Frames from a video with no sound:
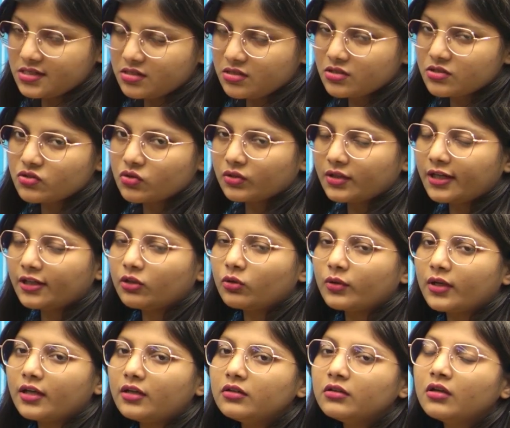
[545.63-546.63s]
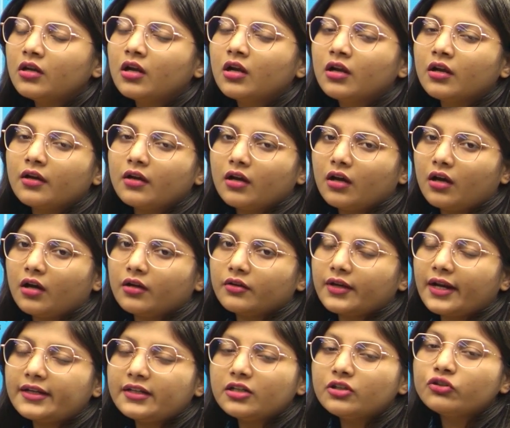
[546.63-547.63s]
so that you can
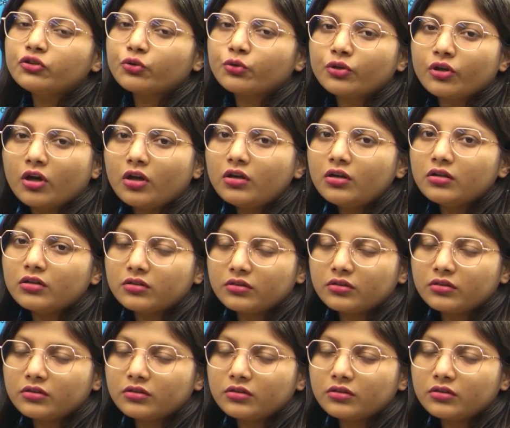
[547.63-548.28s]
write it through the